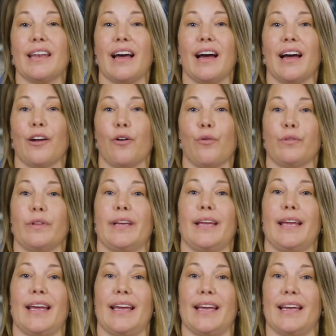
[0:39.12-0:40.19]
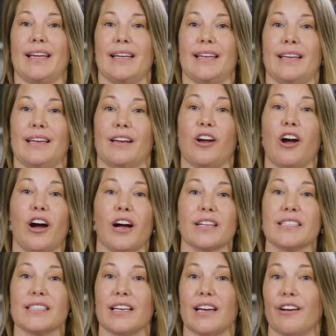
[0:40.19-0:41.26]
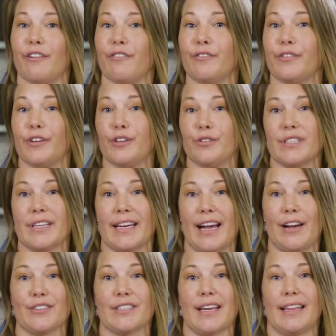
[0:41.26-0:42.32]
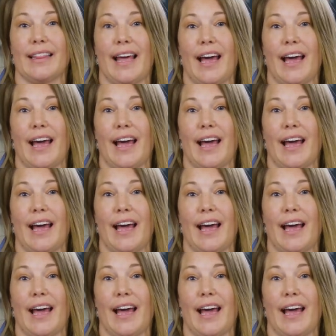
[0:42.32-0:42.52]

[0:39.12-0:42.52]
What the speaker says: not only in cost of using an outside